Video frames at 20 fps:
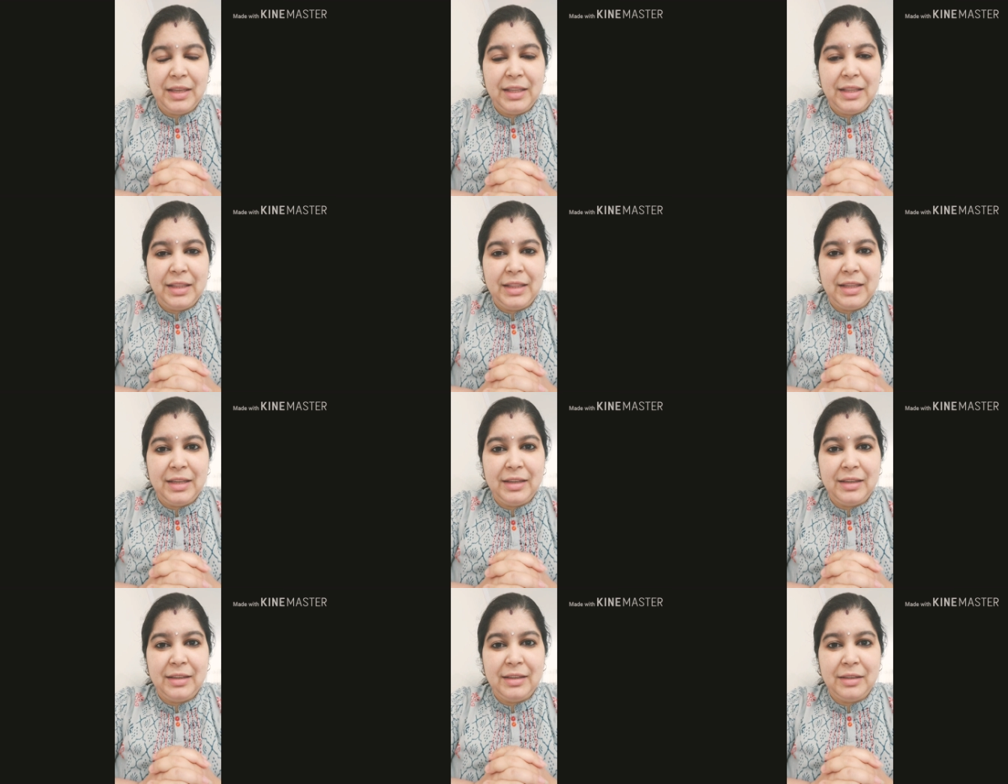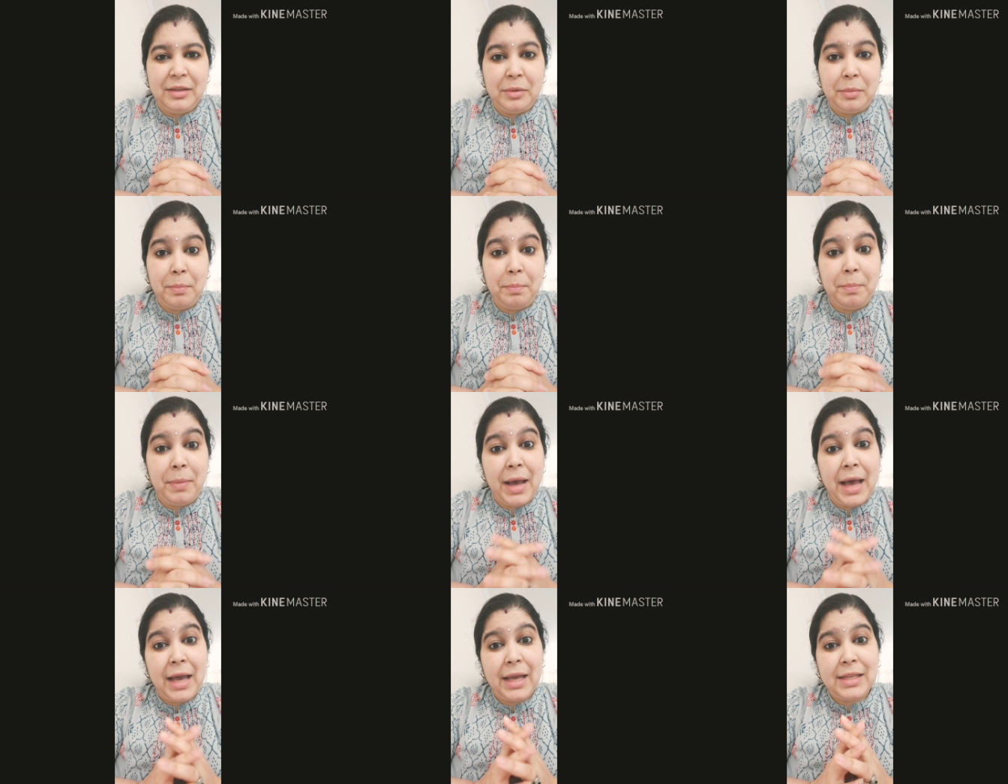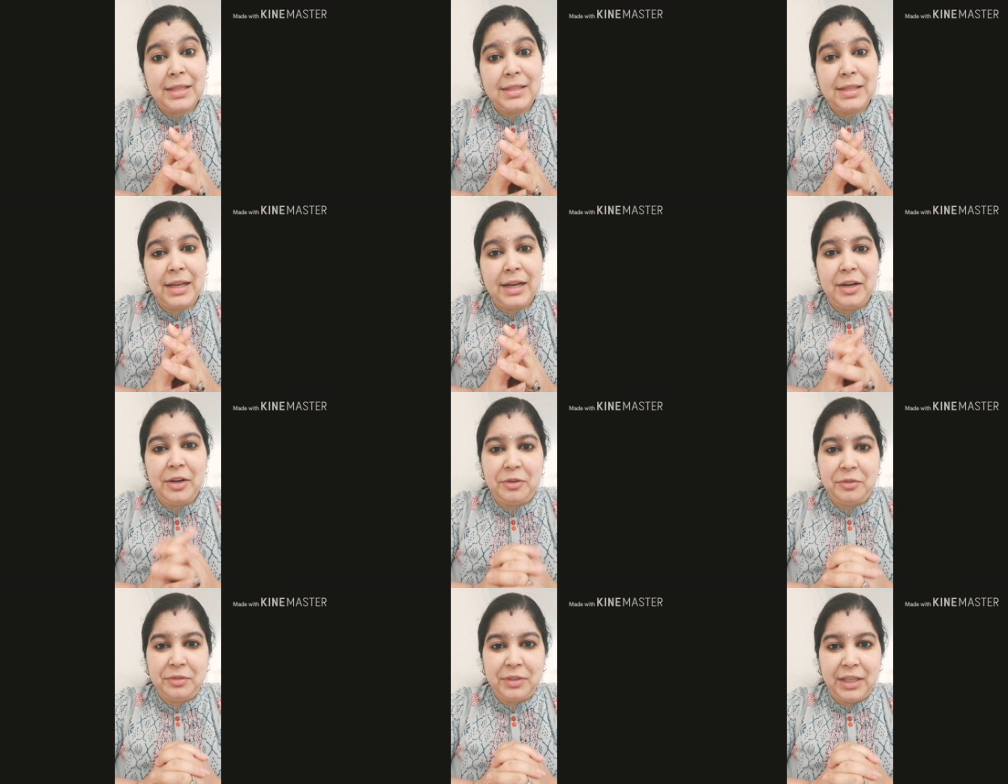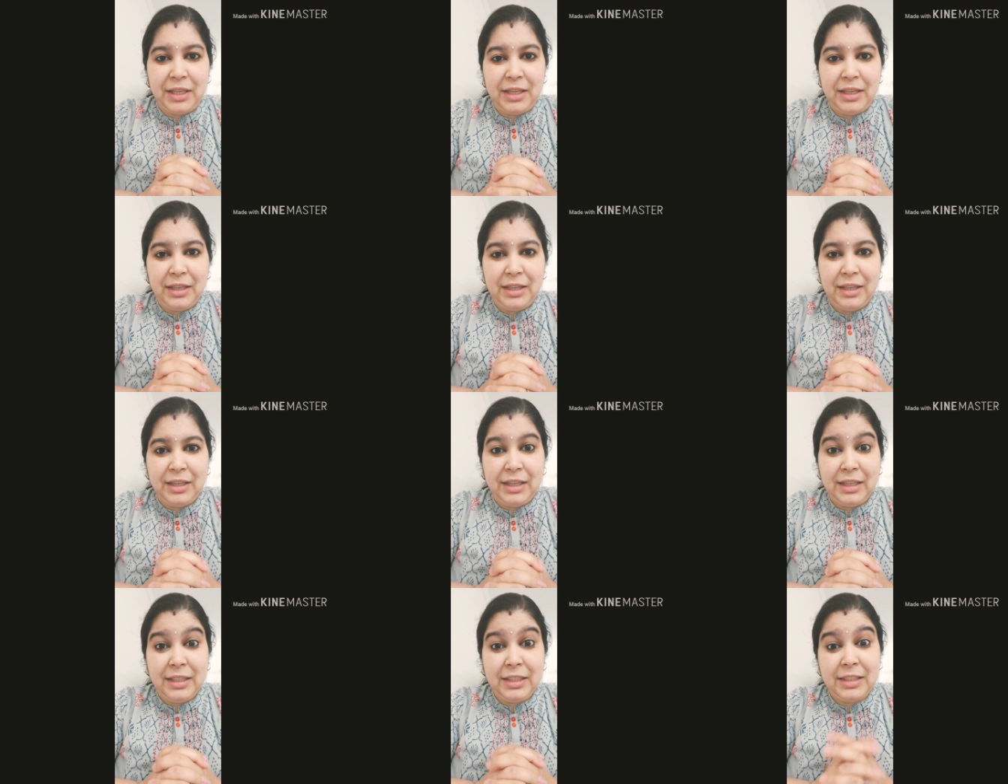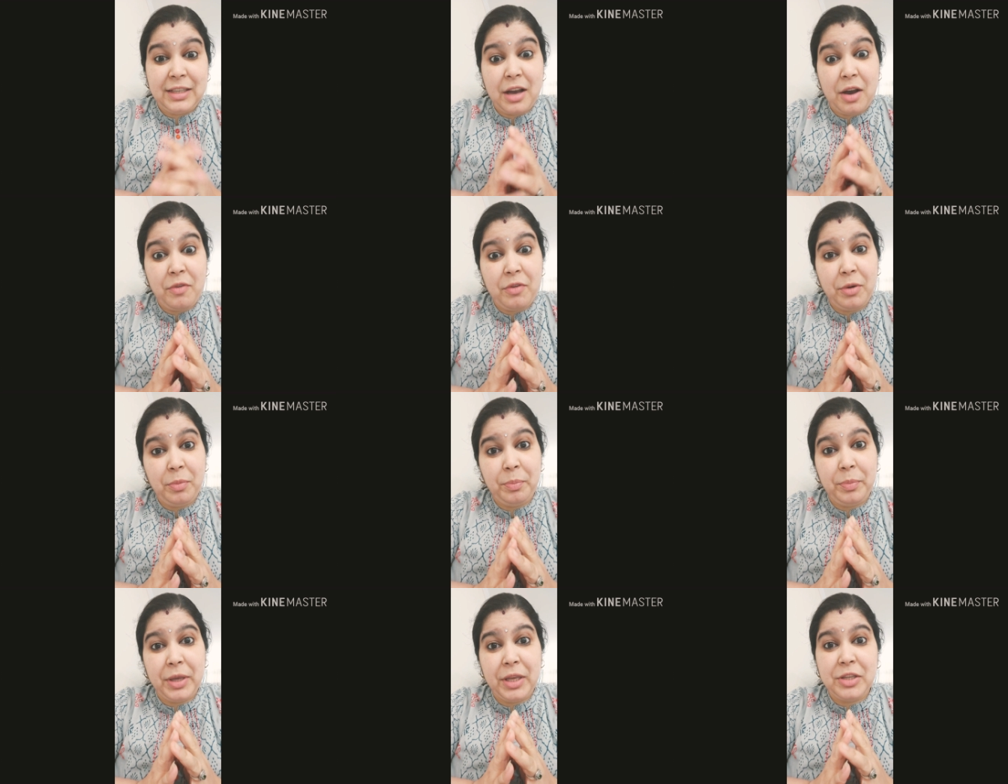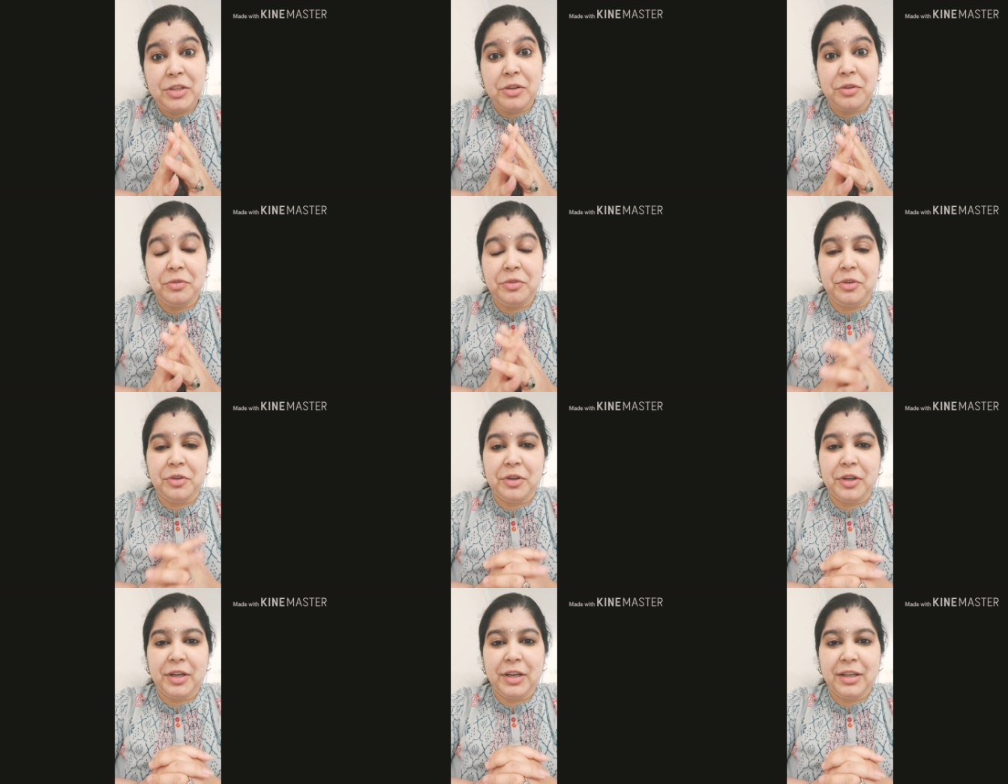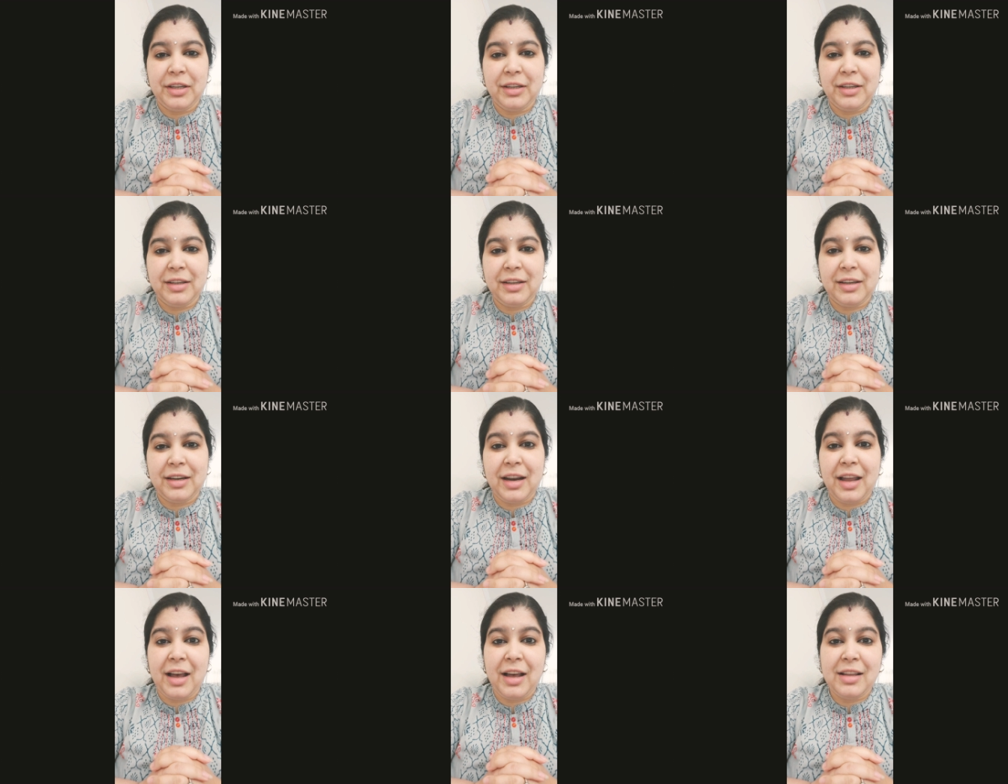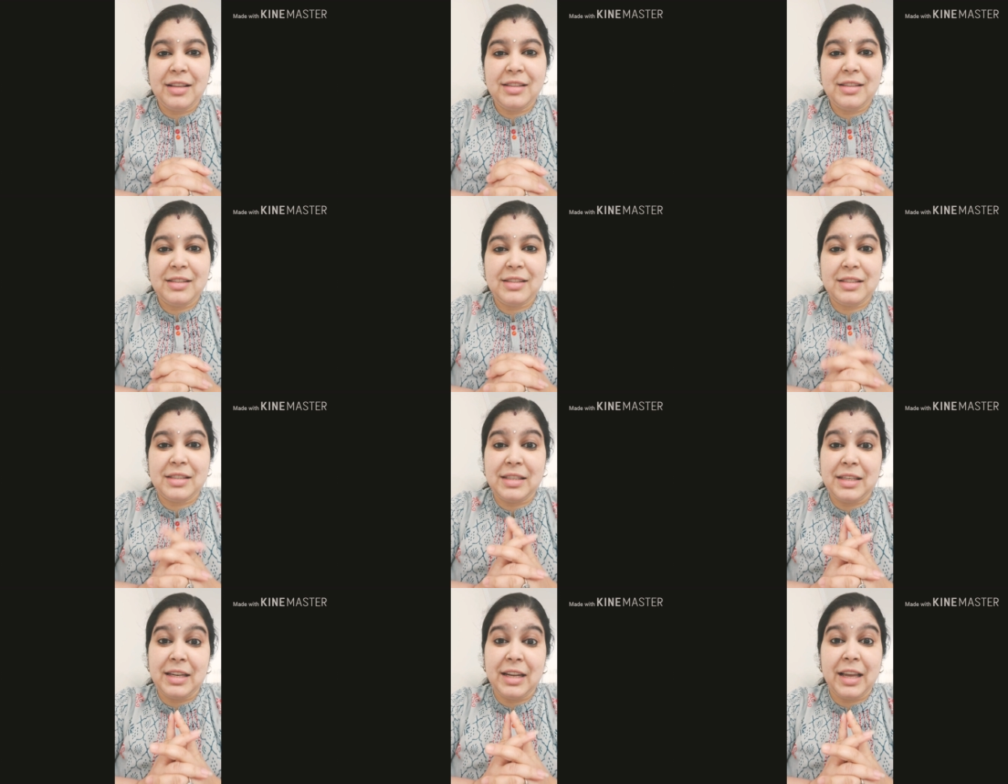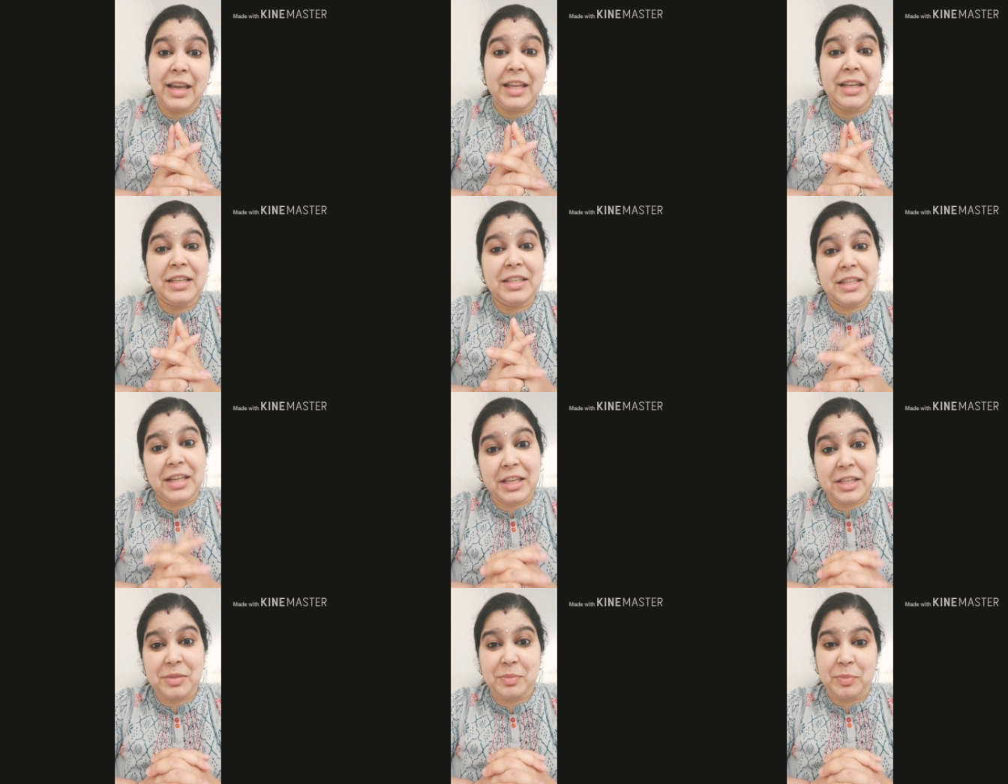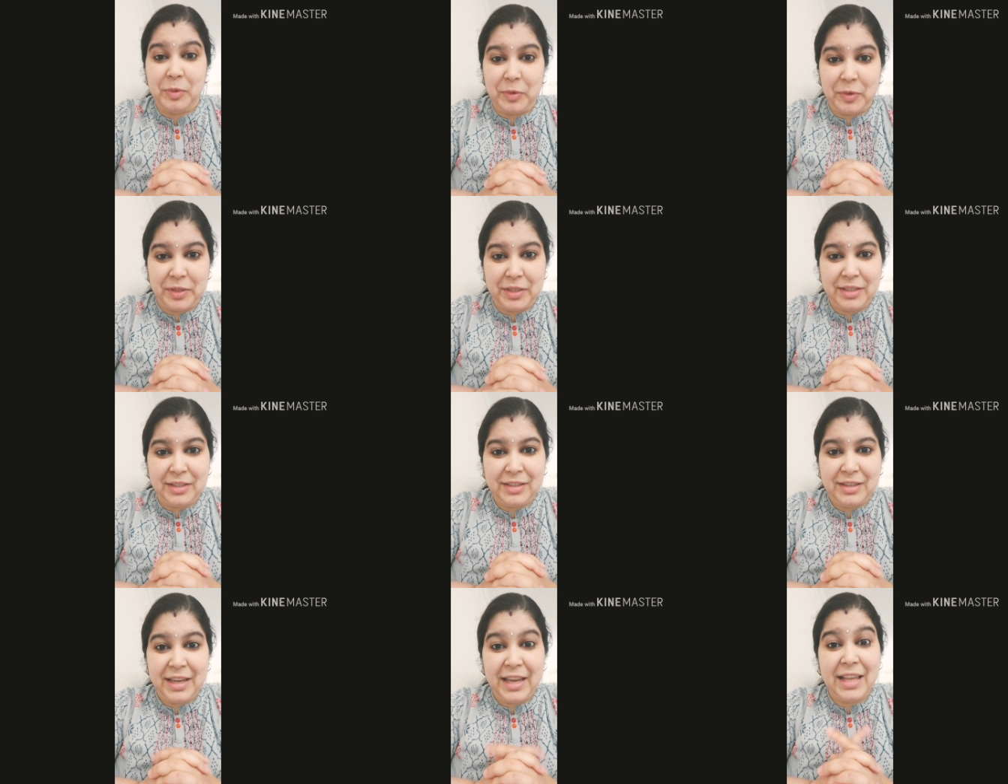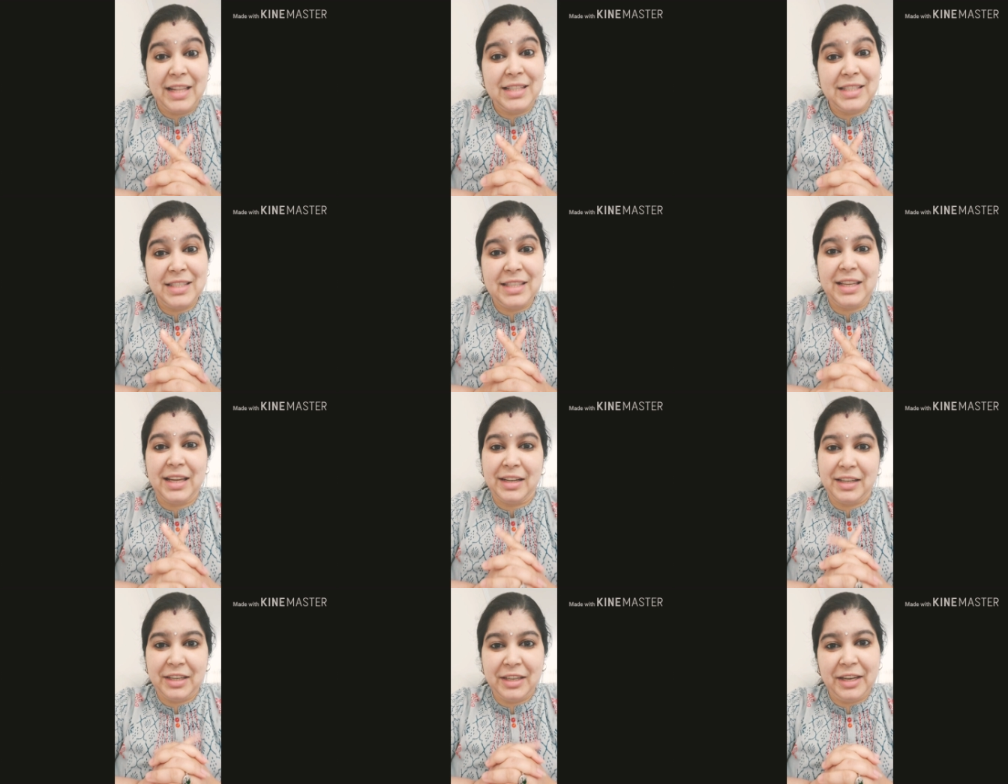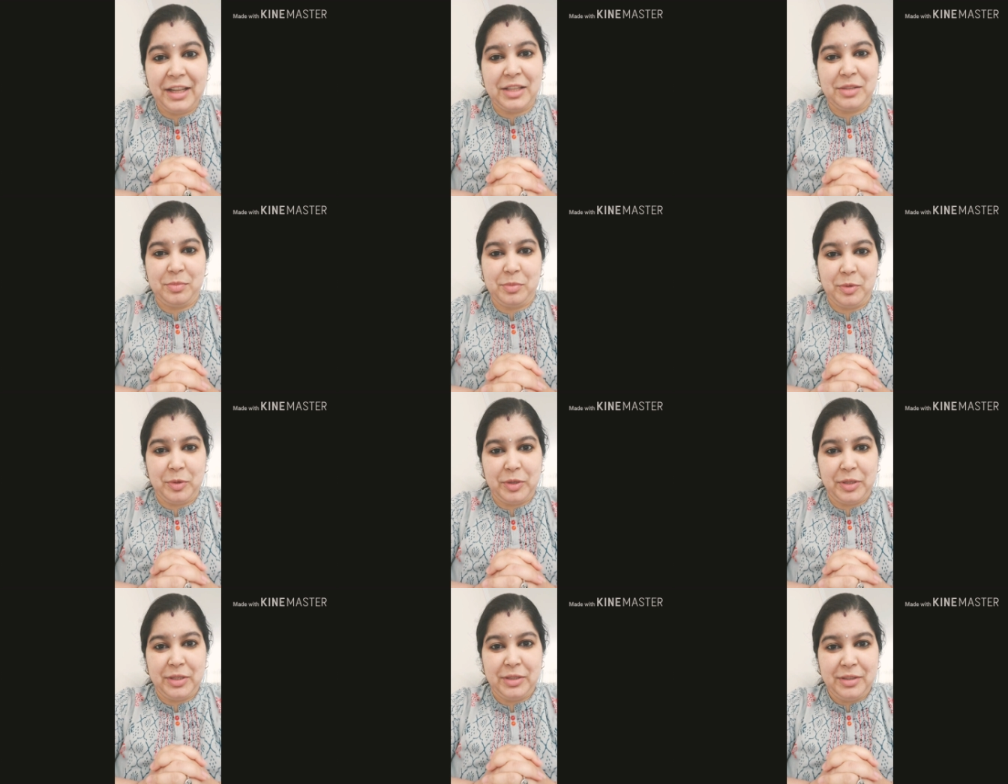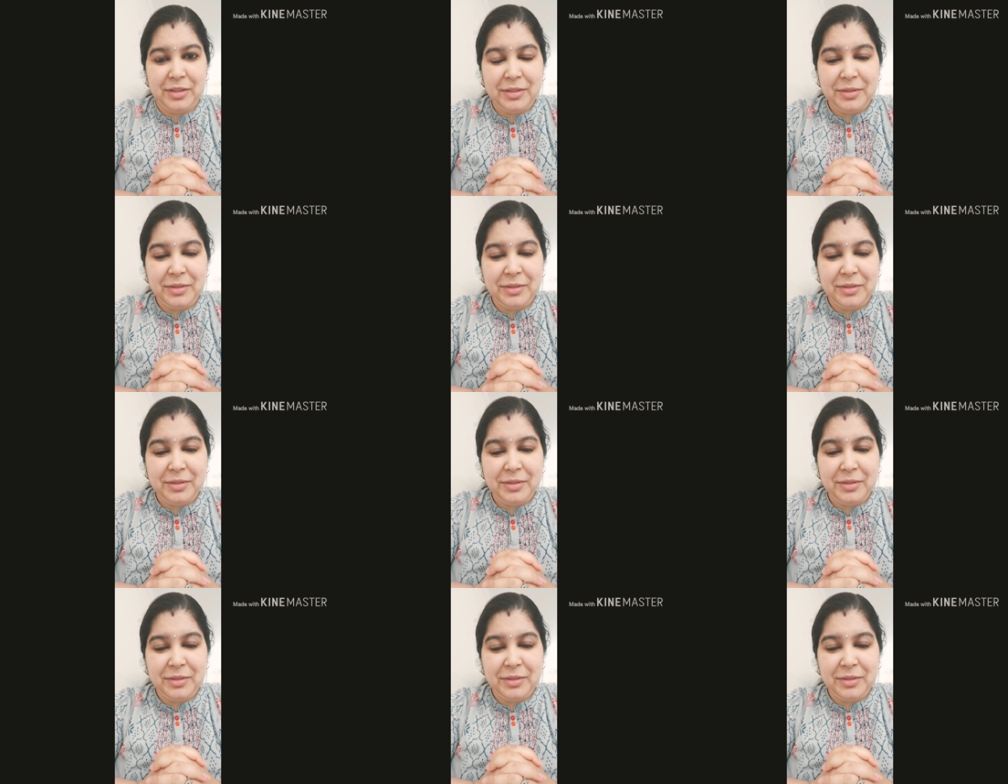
the back side of the cover page of your class 9 textbook, NCERT textbook?